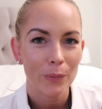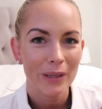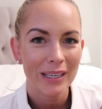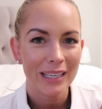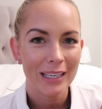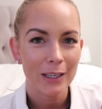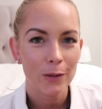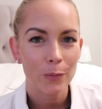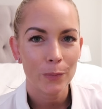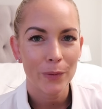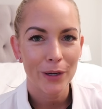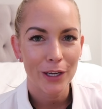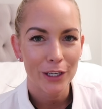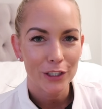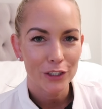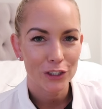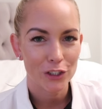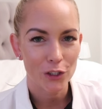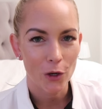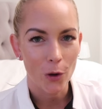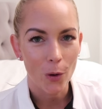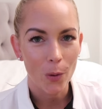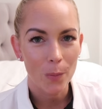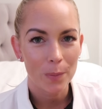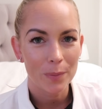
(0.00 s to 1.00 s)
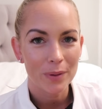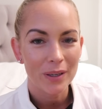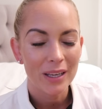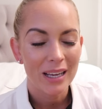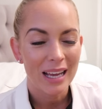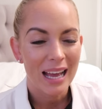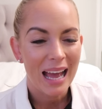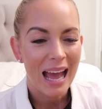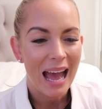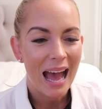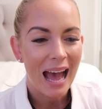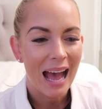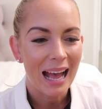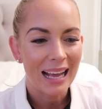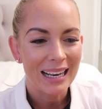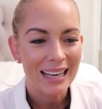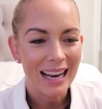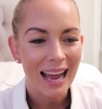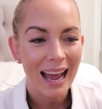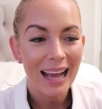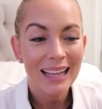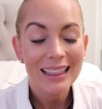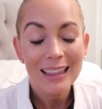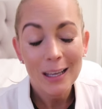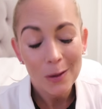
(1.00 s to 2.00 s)
weaning workshop, and
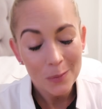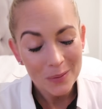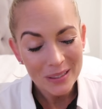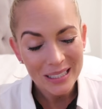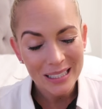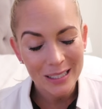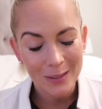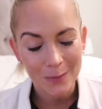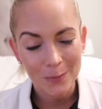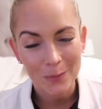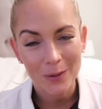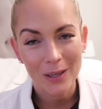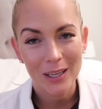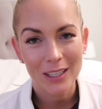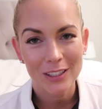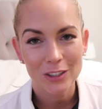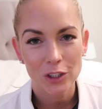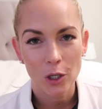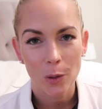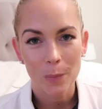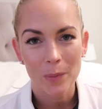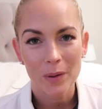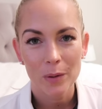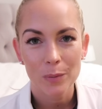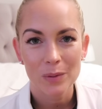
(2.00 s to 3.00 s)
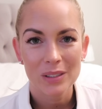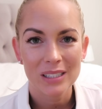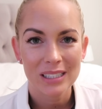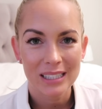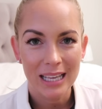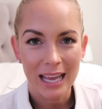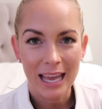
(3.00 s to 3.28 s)
at that weaning workshop, it was